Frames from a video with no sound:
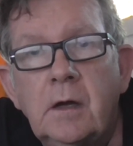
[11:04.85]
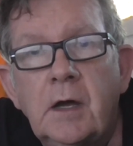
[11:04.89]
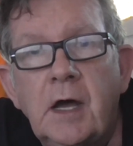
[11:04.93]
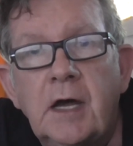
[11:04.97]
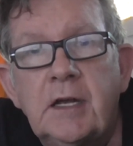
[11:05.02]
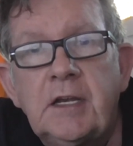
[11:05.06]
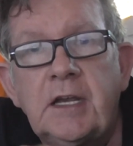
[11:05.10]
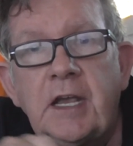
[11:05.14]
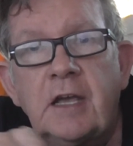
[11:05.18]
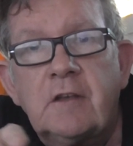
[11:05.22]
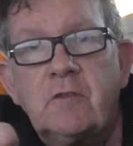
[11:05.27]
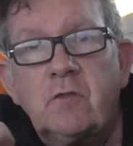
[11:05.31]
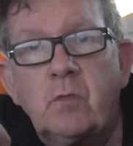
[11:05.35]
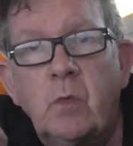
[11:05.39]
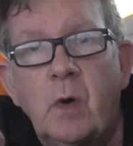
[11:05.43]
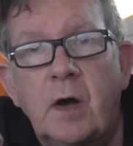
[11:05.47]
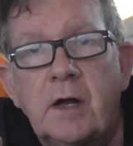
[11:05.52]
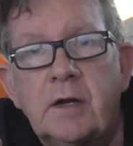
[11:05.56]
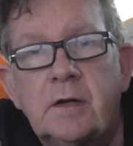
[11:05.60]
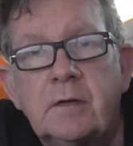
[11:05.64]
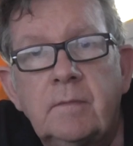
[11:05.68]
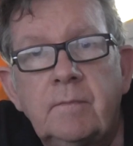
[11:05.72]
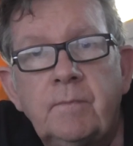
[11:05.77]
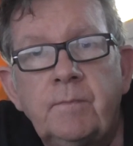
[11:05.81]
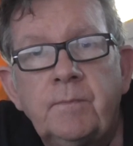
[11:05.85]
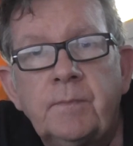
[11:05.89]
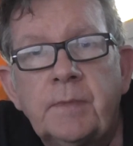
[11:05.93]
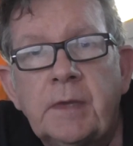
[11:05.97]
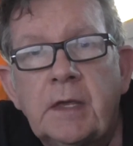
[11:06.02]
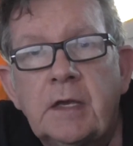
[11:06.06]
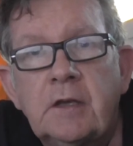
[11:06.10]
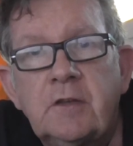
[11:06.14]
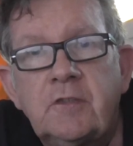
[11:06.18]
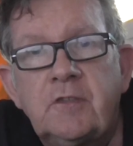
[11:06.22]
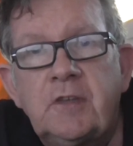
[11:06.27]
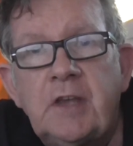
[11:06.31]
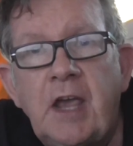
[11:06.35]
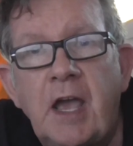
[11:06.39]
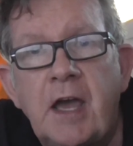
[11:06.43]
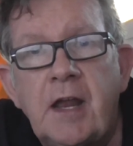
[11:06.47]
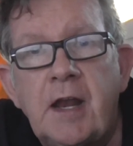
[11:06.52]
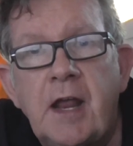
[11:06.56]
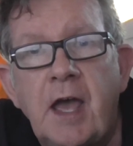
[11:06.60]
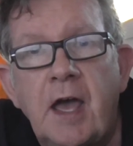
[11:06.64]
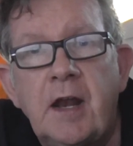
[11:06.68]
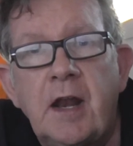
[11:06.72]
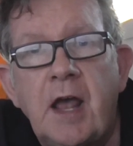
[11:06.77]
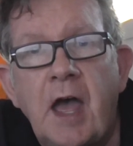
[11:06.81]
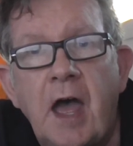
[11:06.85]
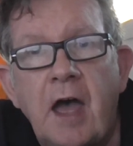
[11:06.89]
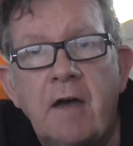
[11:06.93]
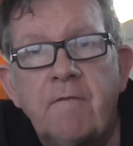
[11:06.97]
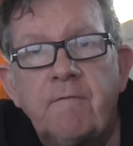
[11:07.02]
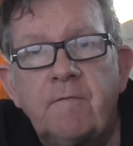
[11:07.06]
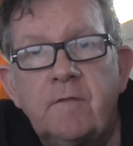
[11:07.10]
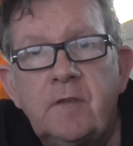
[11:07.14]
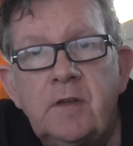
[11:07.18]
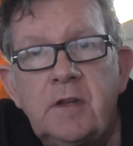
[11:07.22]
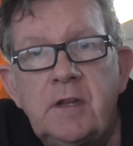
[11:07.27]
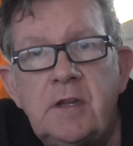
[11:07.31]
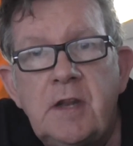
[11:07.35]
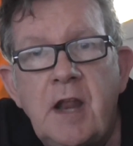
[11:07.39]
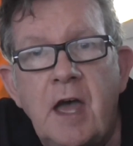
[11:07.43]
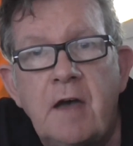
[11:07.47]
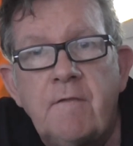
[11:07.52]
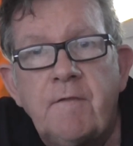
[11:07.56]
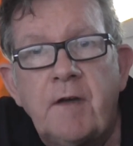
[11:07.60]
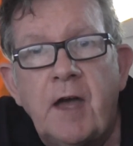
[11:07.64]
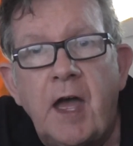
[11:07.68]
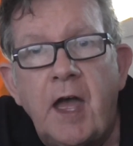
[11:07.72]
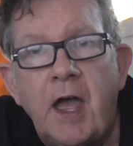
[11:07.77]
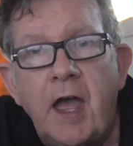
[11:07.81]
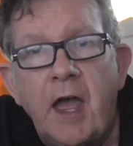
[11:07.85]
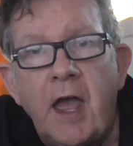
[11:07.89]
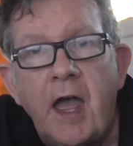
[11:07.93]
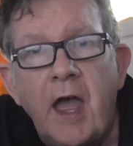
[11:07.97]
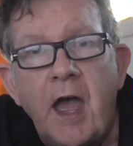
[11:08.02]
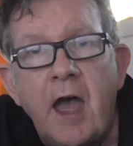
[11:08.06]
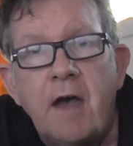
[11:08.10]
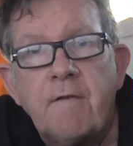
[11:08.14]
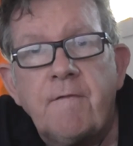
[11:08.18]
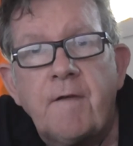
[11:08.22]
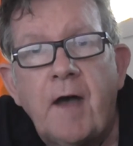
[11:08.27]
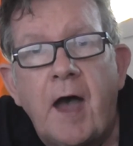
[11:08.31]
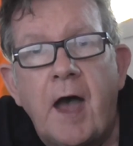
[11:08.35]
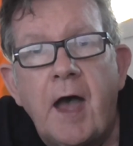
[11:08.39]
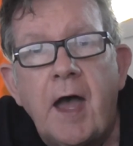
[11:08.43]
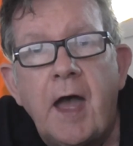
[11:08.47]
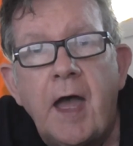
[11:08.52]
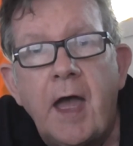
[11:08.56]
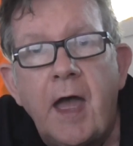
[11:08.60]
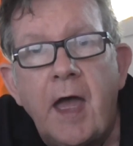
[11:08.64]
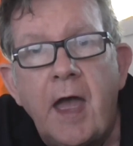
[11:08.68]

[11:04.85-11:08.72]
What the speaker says: And guess what? CNN have never, ever,